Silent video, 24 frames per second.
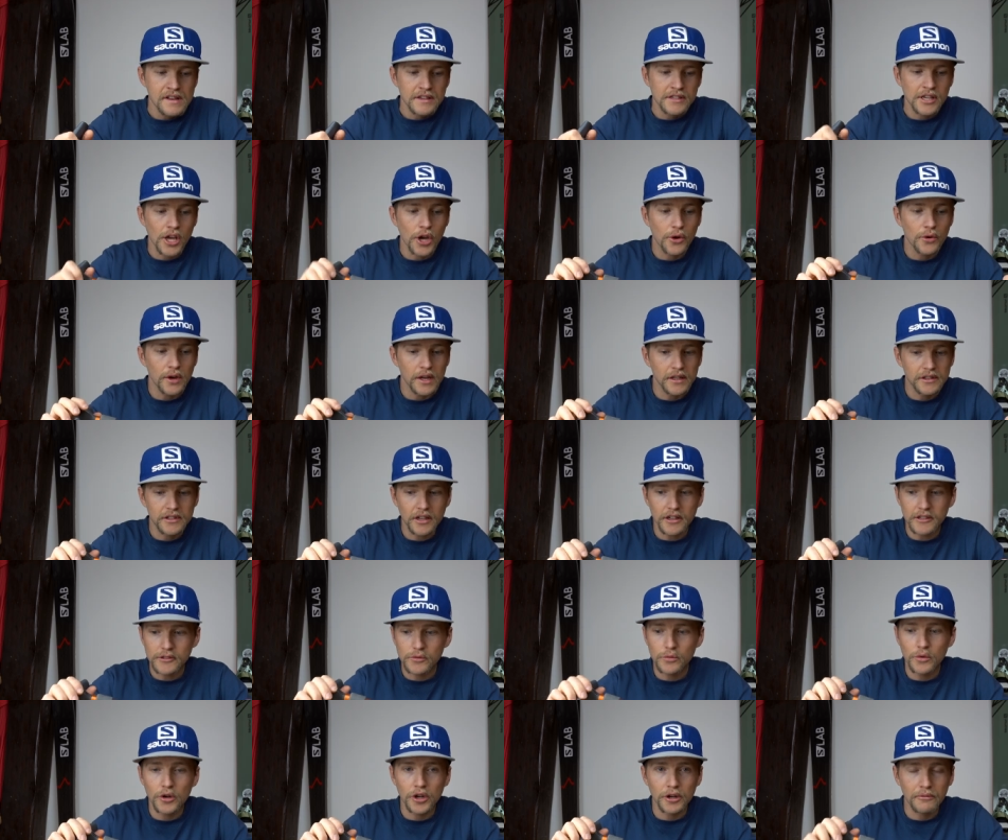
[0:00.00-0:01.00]
so it
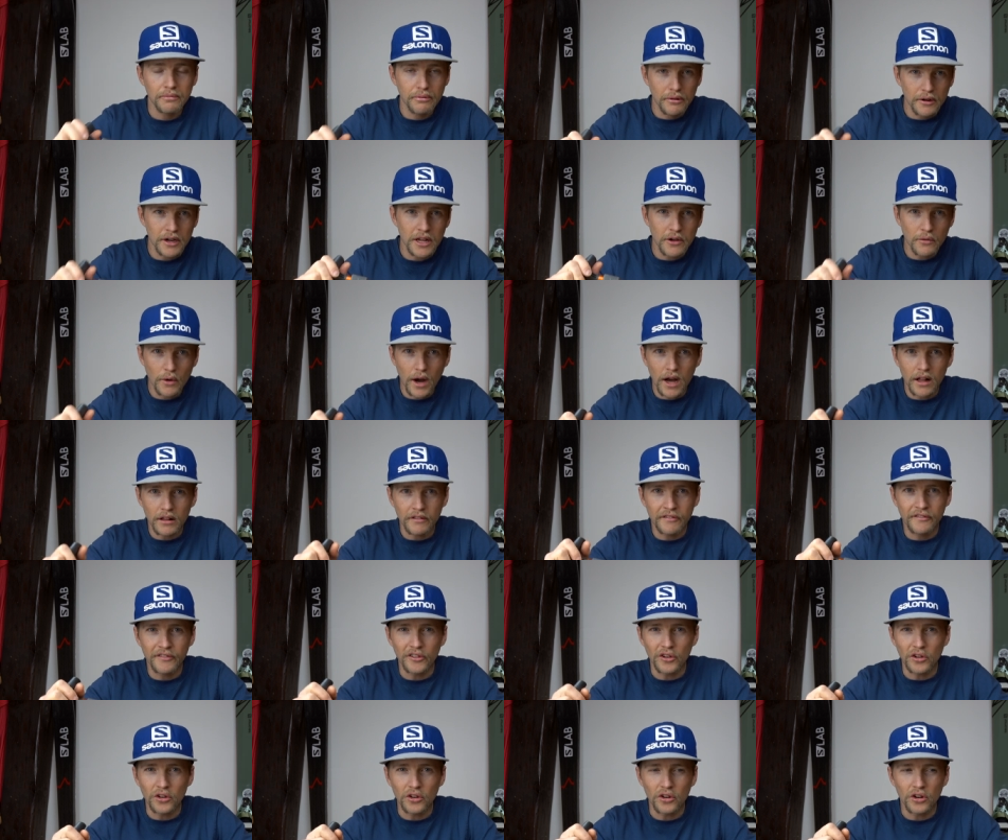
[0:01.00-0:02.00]
does work pretty well
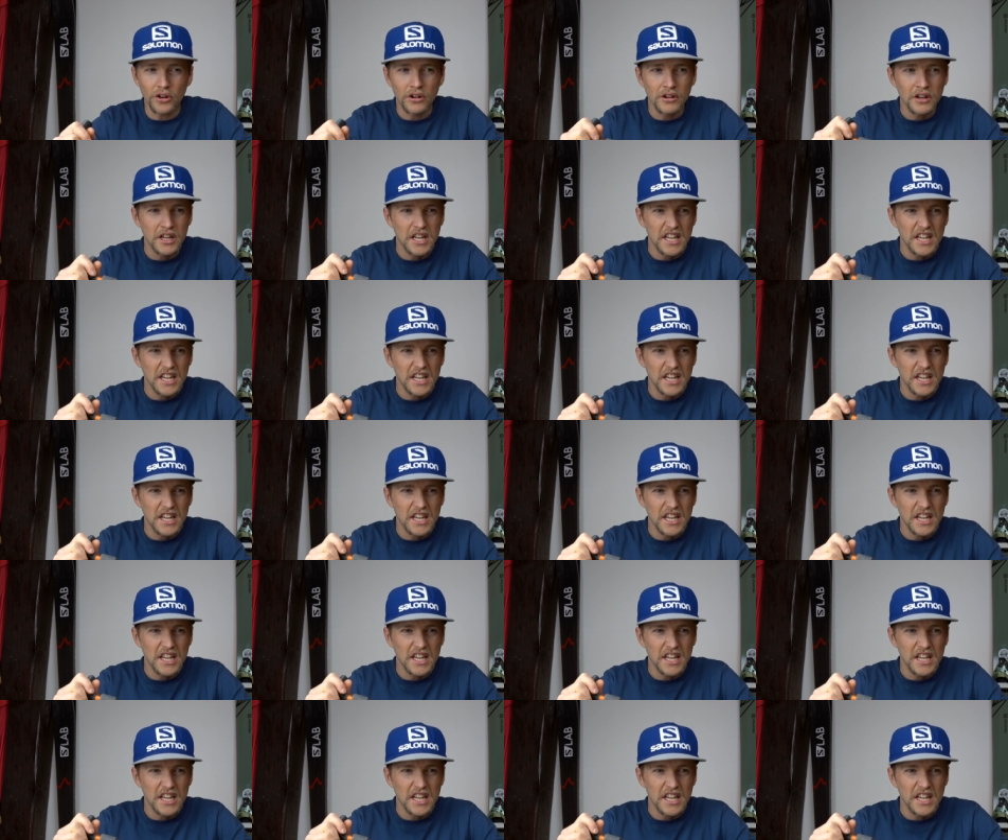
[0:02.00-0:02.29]
for